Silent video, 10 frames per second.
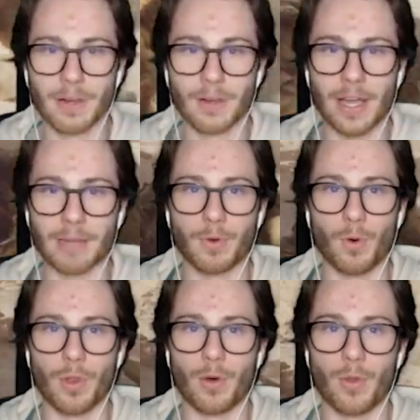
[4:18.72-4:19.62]
Like all
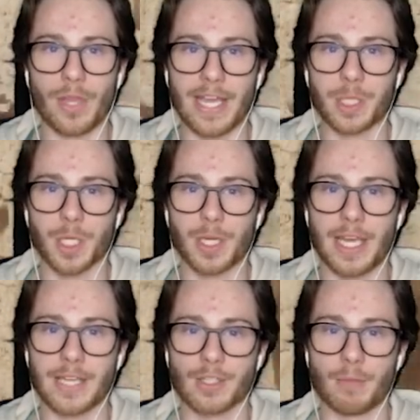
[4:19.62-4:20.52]
the
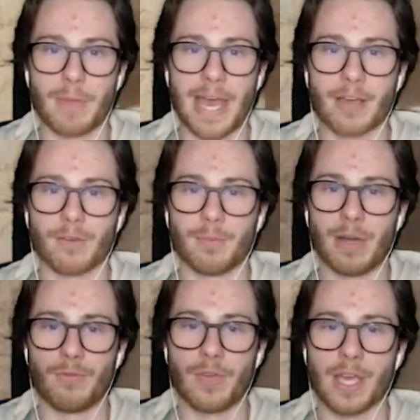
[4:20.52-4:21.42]
engineers in the back of my
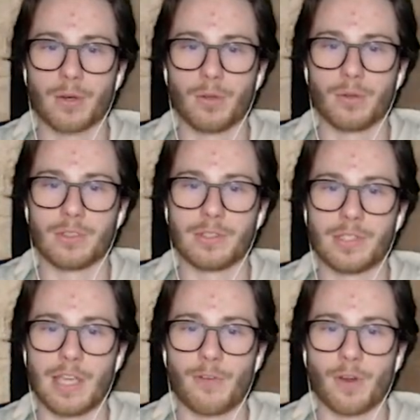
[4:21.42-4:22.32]
vehicle
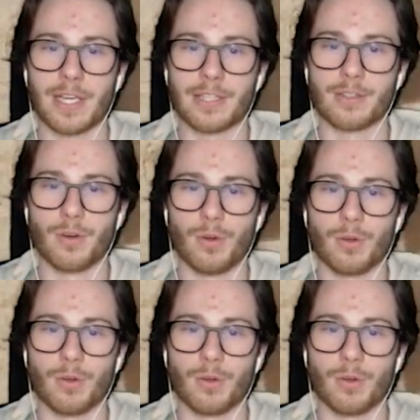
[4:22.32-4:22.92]
definitely all